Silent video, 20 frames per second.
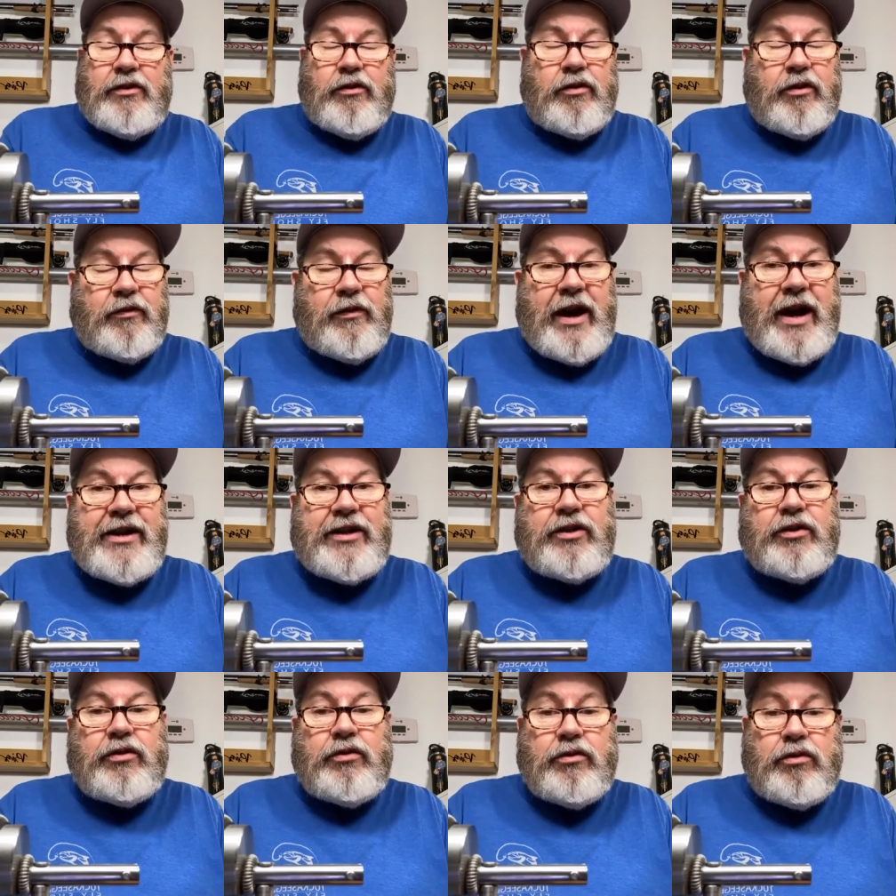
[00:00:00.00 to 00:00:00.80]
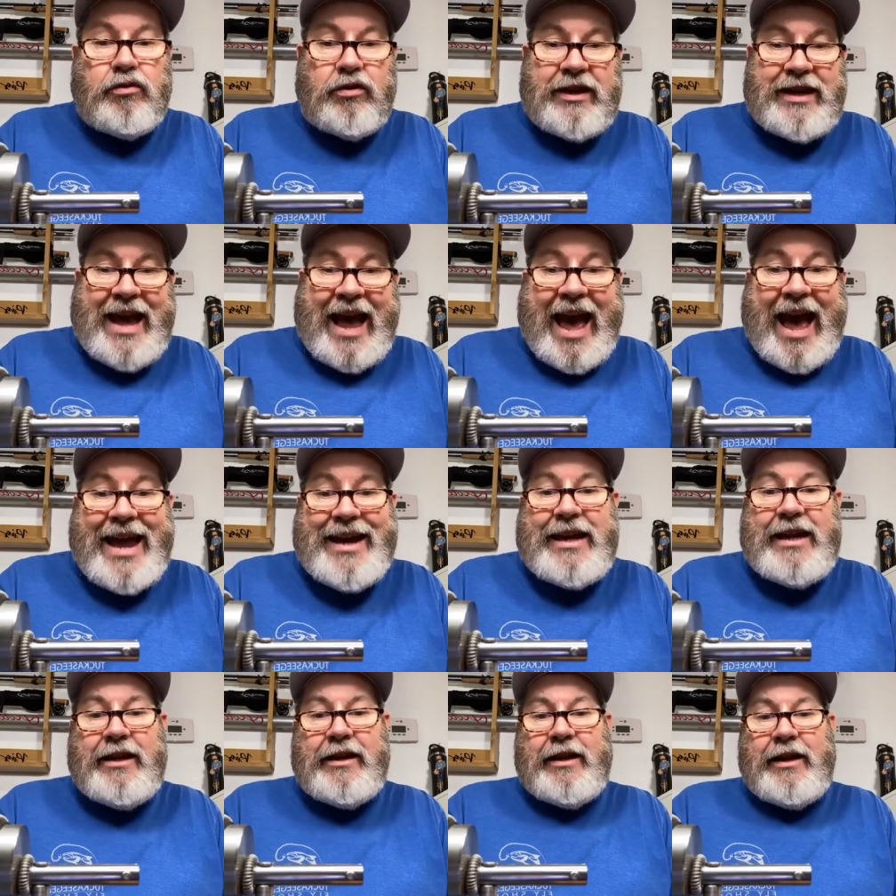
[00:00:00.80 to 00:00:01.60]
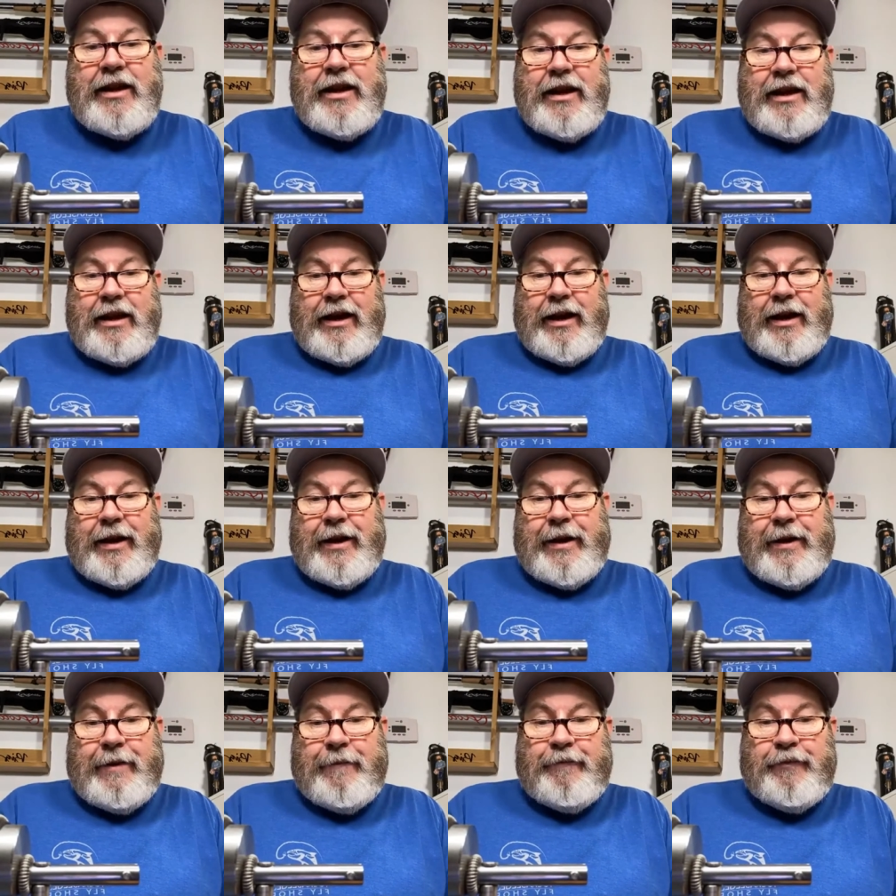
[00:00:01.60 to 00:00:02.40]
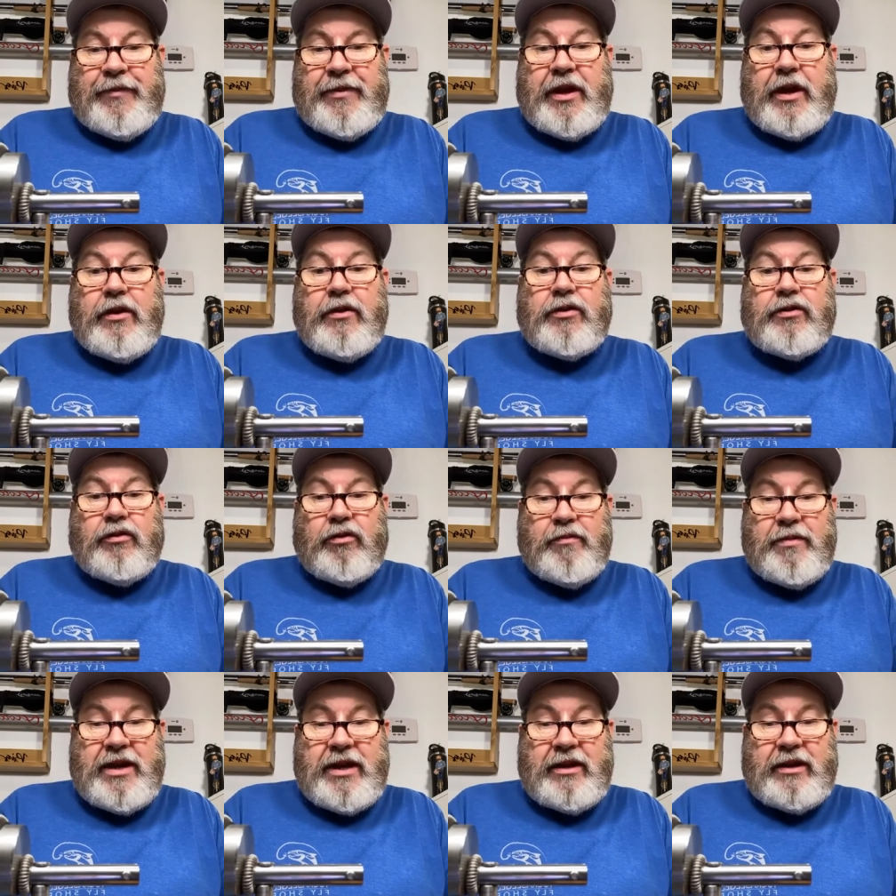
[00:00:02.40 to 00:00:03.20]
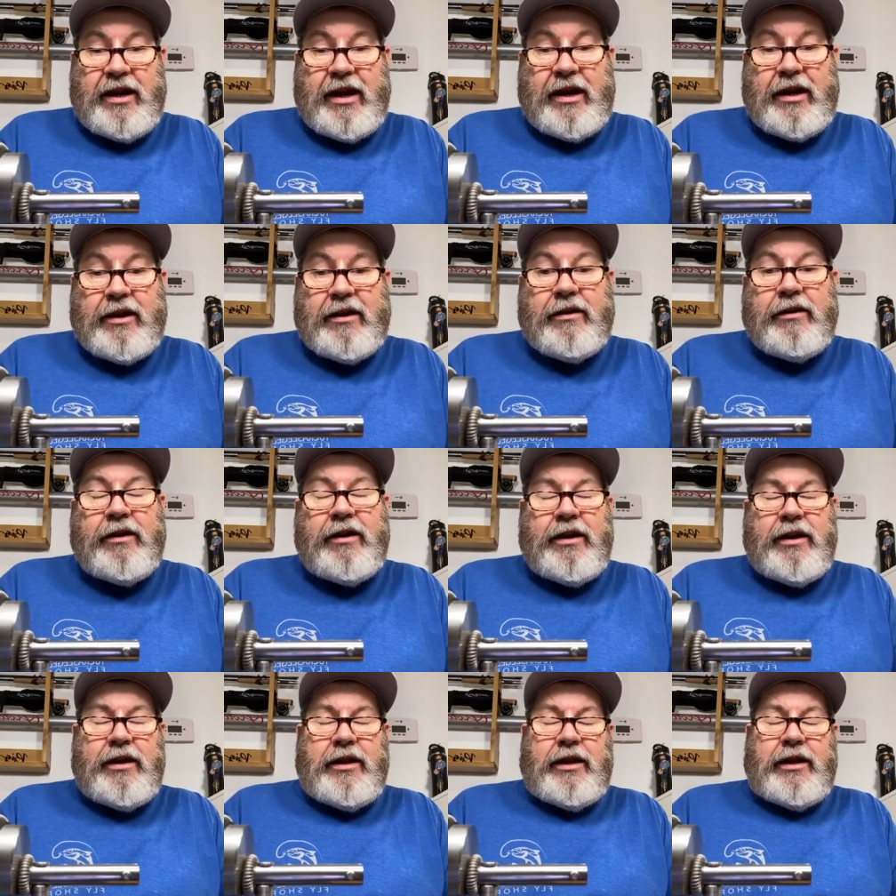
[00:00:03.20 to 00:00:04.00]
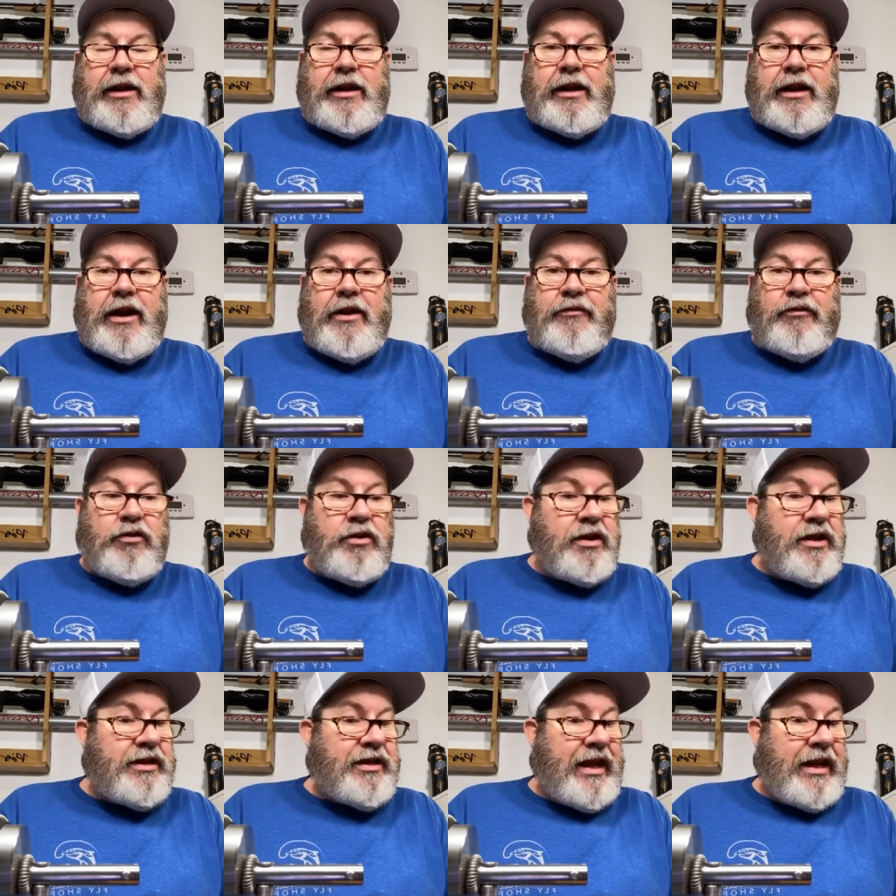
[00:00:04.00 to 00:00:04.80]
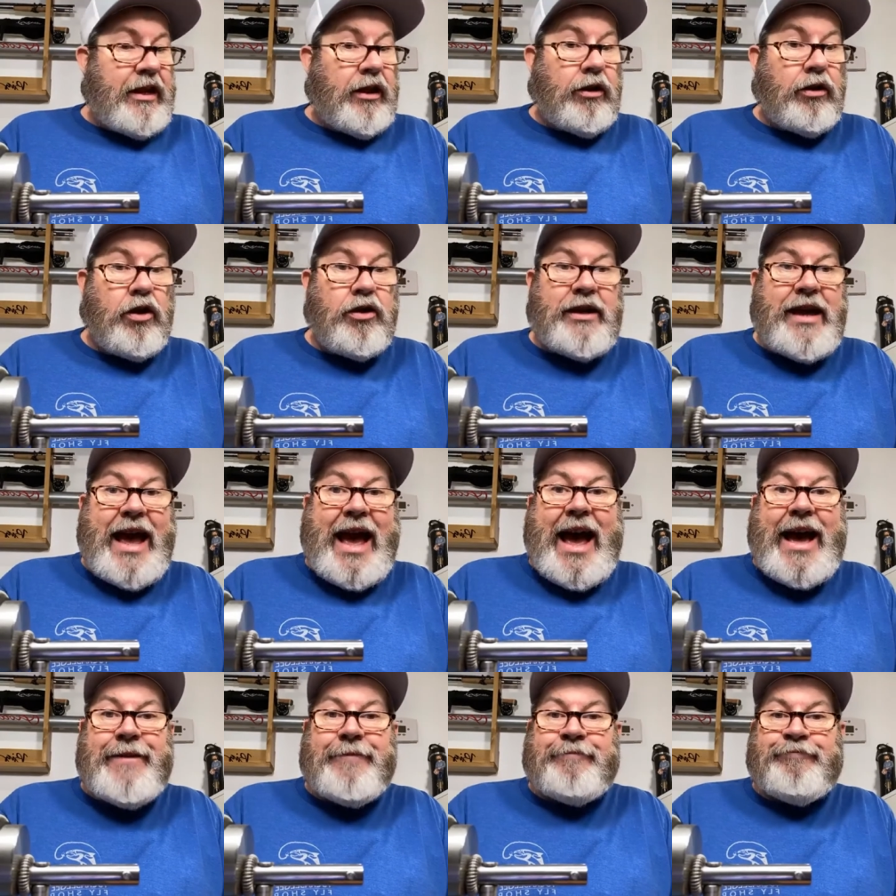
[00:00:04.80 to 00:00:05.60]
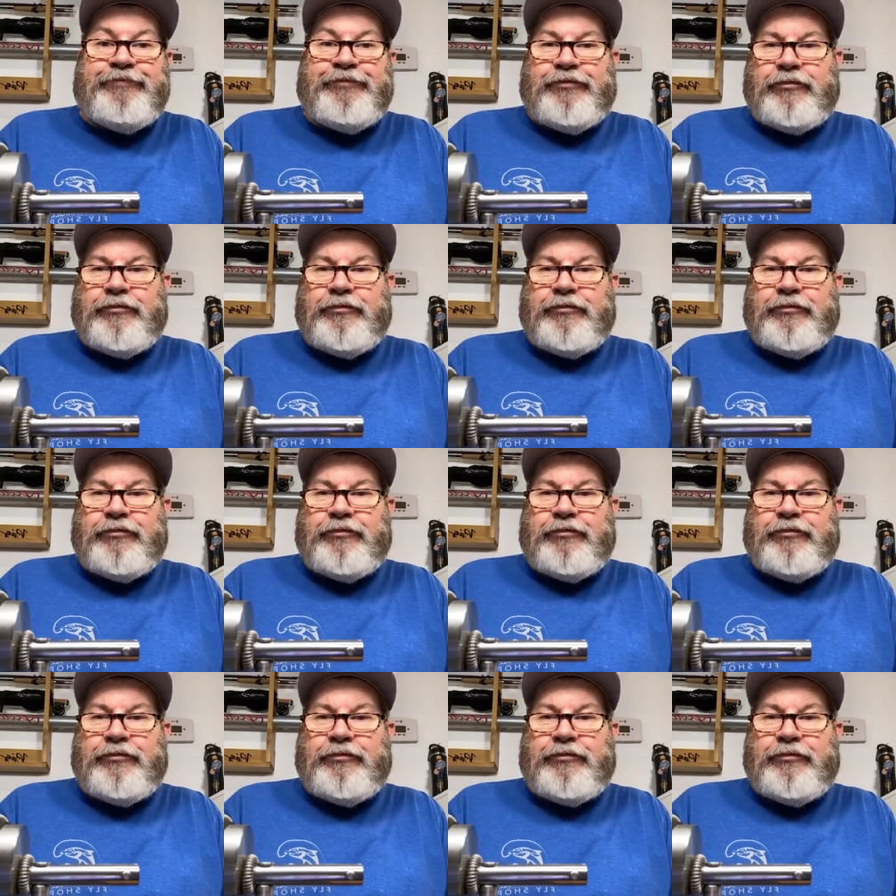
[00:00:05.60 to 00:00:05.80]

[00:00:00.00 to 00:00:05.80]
Norvice Tool Caddy, those will be there for you to take a look at.